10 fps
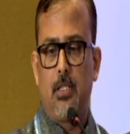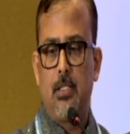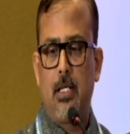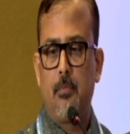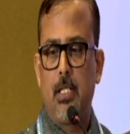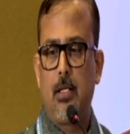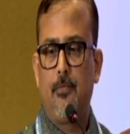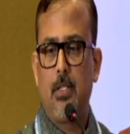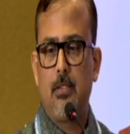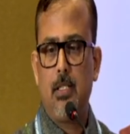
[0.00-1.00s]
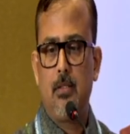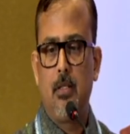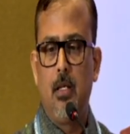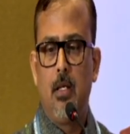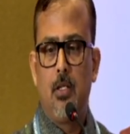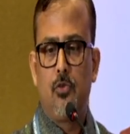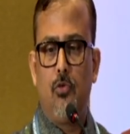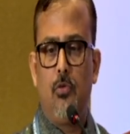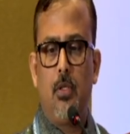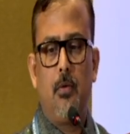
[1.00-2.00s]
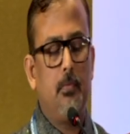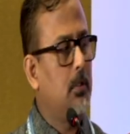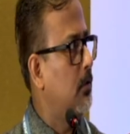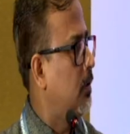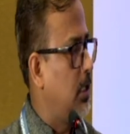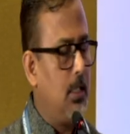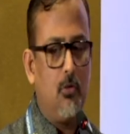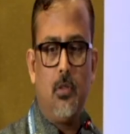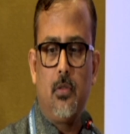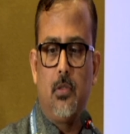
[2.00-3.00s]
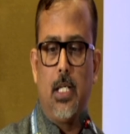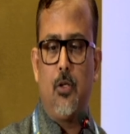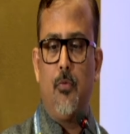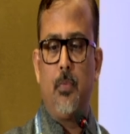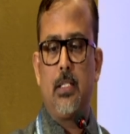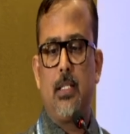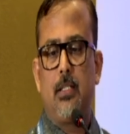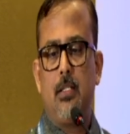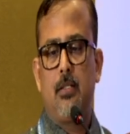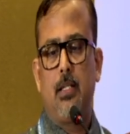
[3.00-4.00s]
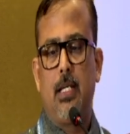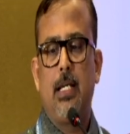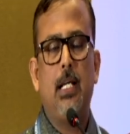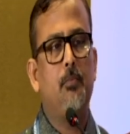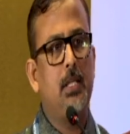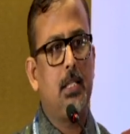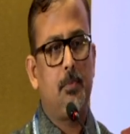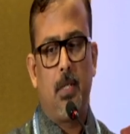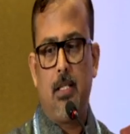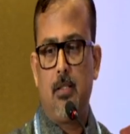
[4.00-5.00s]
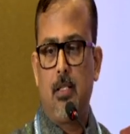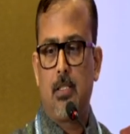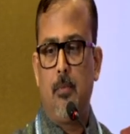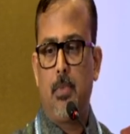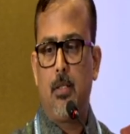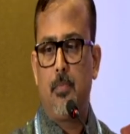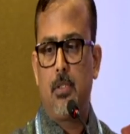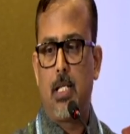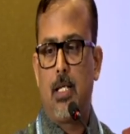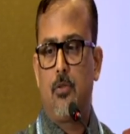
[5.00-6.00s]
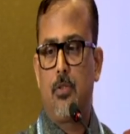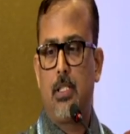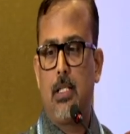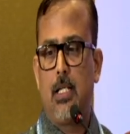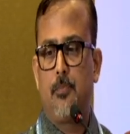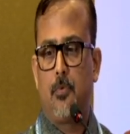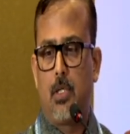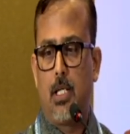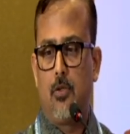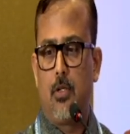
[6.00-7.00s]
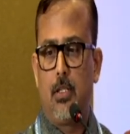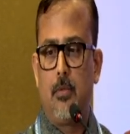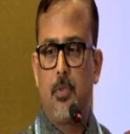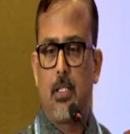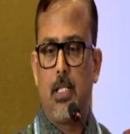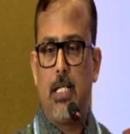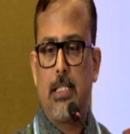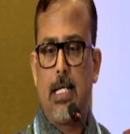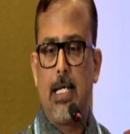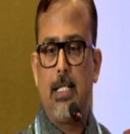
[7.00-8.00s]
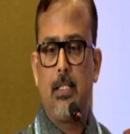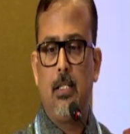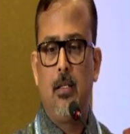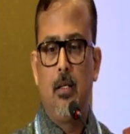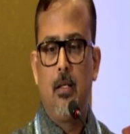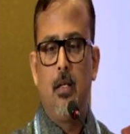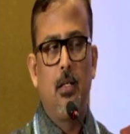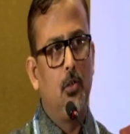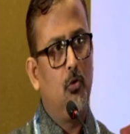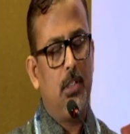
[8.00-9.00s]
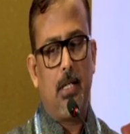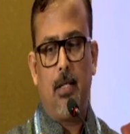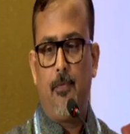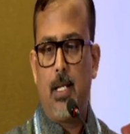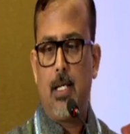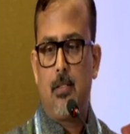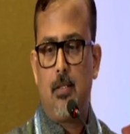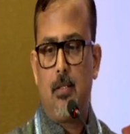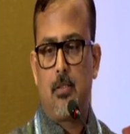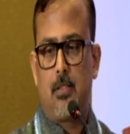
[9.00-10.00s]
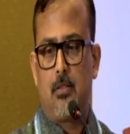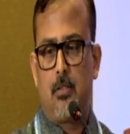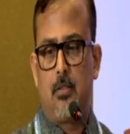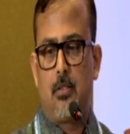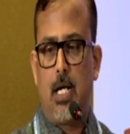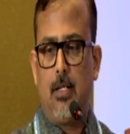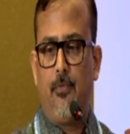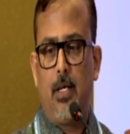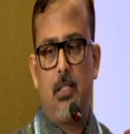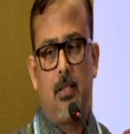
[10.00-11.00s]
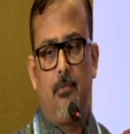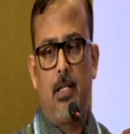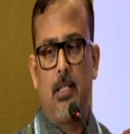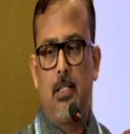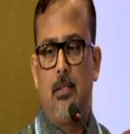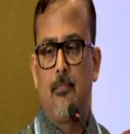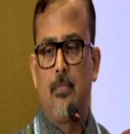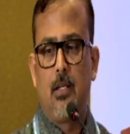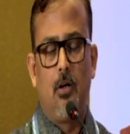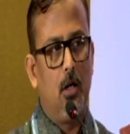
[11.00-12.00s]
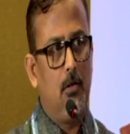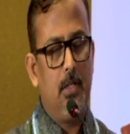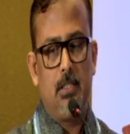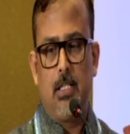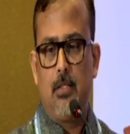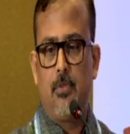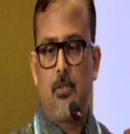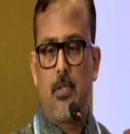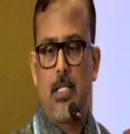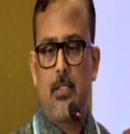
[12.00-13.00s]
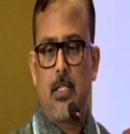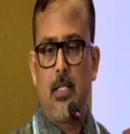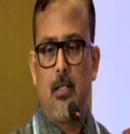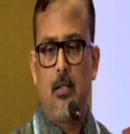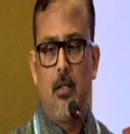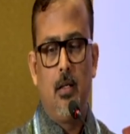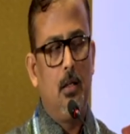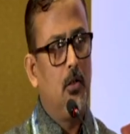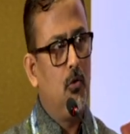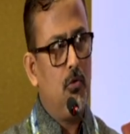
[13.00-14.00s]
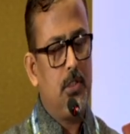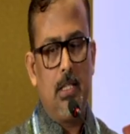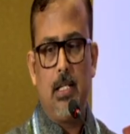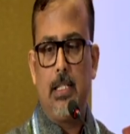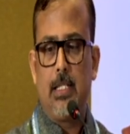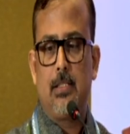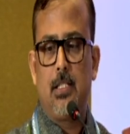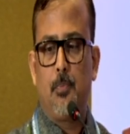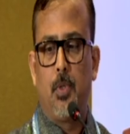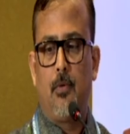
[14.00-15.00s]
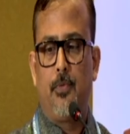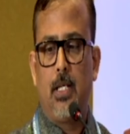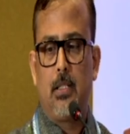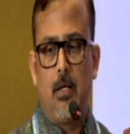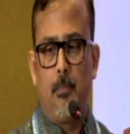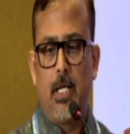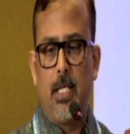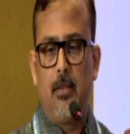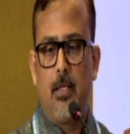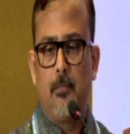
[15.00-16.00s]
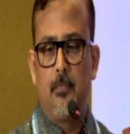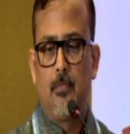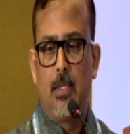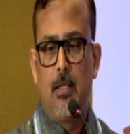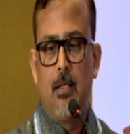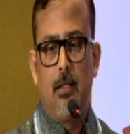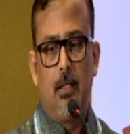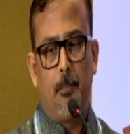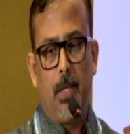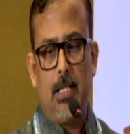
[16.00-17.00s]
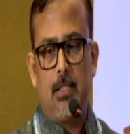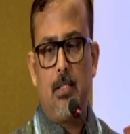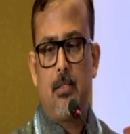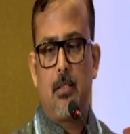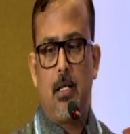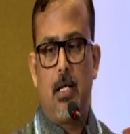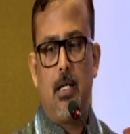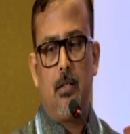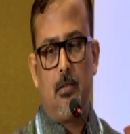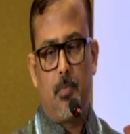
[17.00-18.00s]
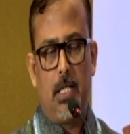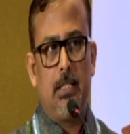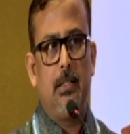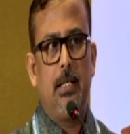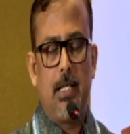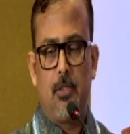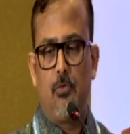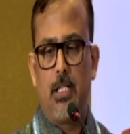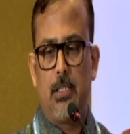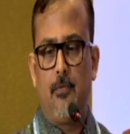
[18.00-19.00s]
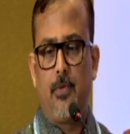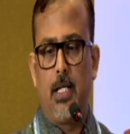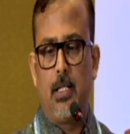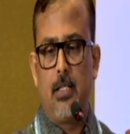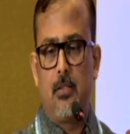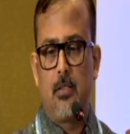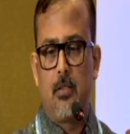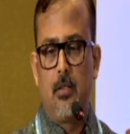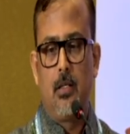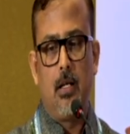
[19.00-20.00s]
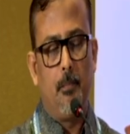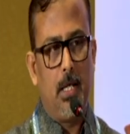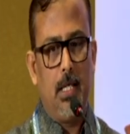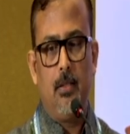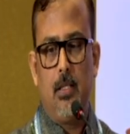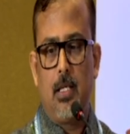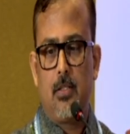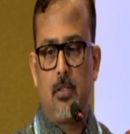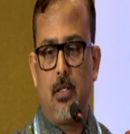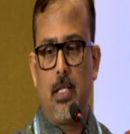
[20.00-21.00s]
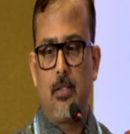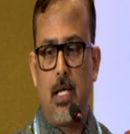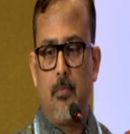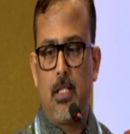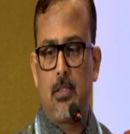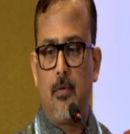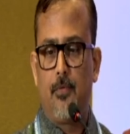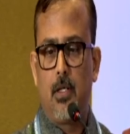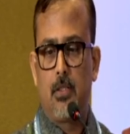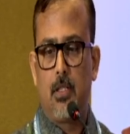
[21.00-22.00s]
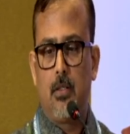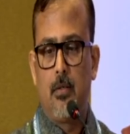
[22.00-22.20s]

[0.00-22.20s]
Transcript: are my references. So the keynote take home message is: anatomy explains the symptoms, diagnostic algorithms create clarity, know the red flags, stratify severity, always individualize care. No single test is perfect, combine them. The patterns are better than isolated findings. Combine the history, examination function.